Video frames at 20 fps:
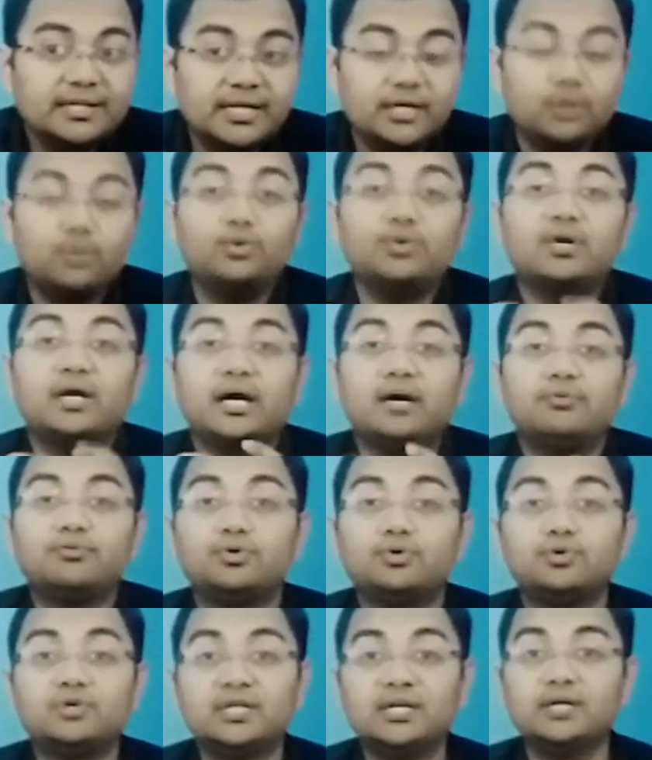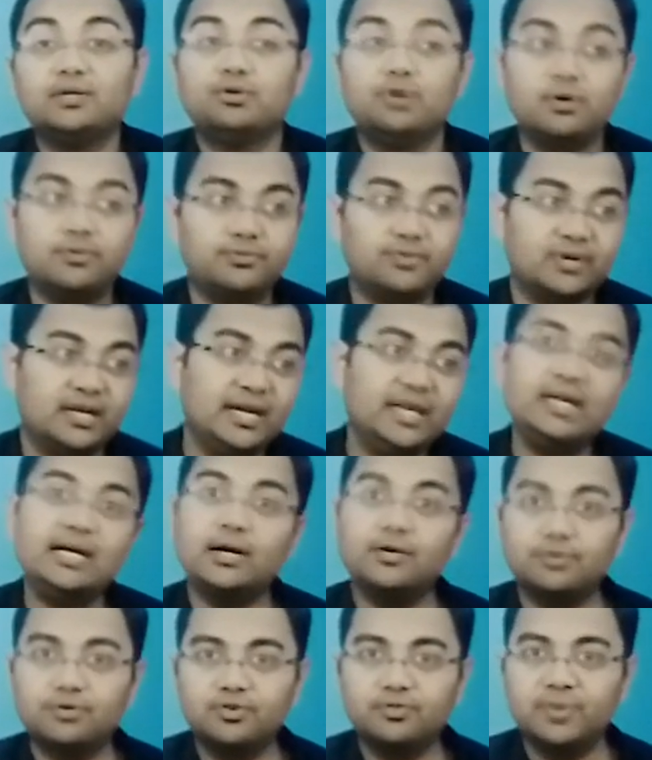They don't have to think of running
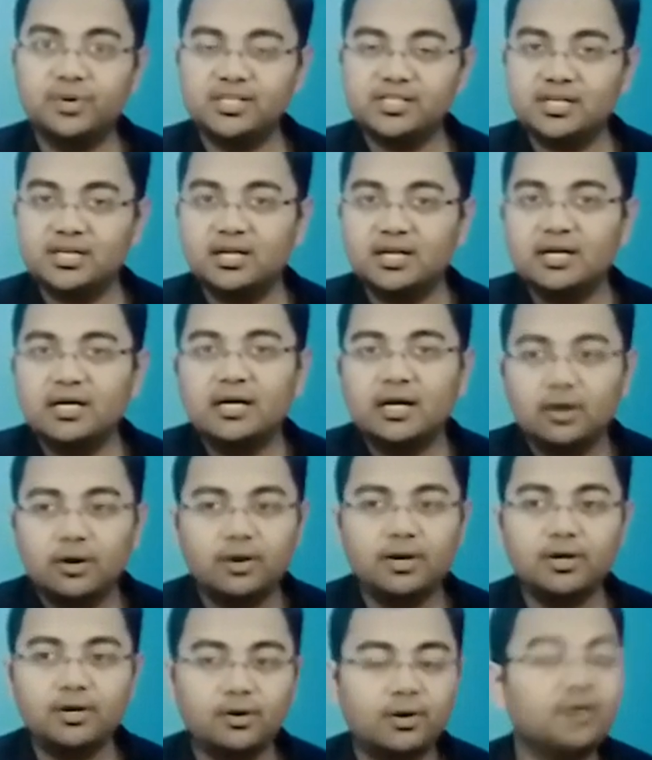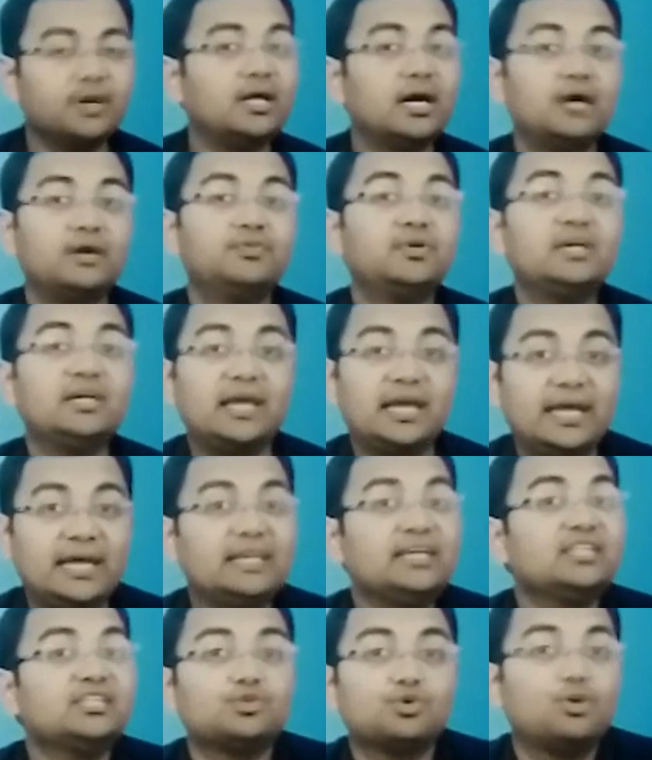out of budget or not having any